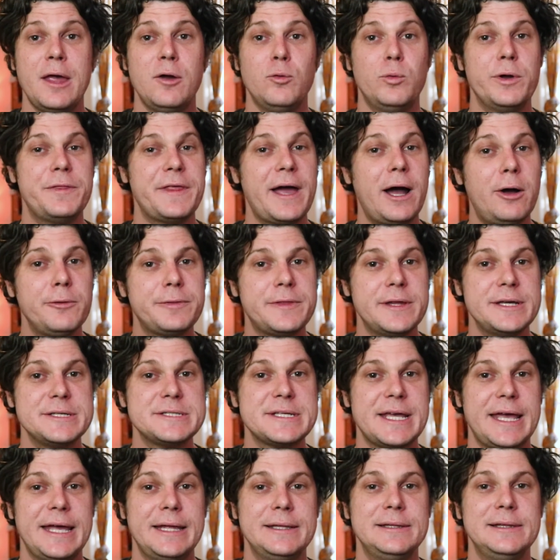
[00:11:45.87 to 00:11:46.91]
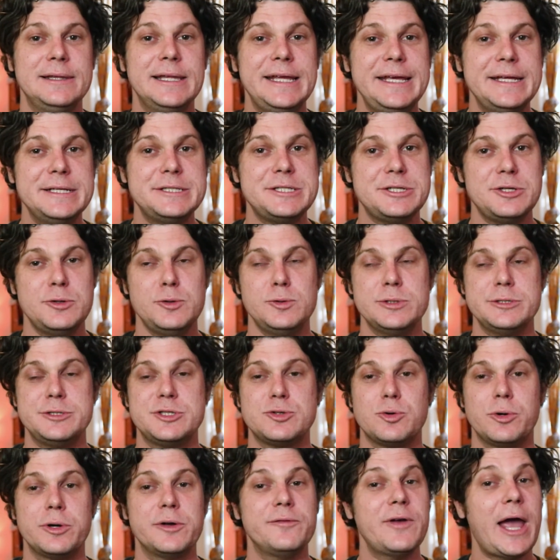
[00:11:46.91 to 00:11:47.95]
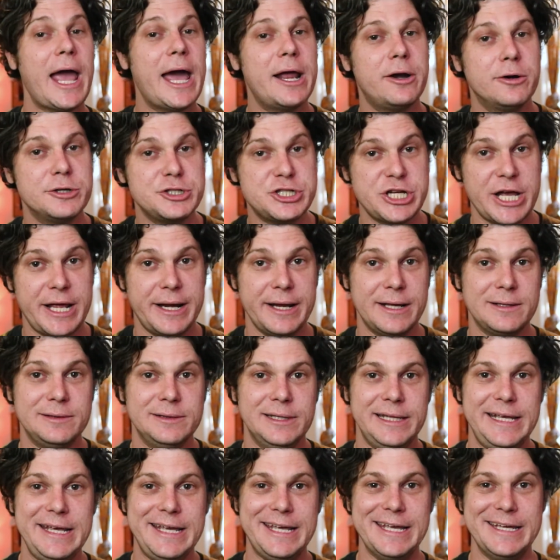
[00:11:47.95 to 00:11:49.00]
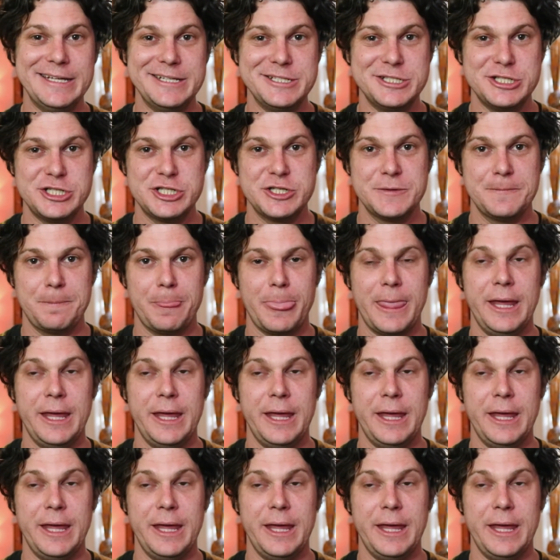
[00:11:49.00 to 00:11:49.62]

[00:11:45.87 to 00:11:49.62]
without this can lead to a sort of energetic leakage.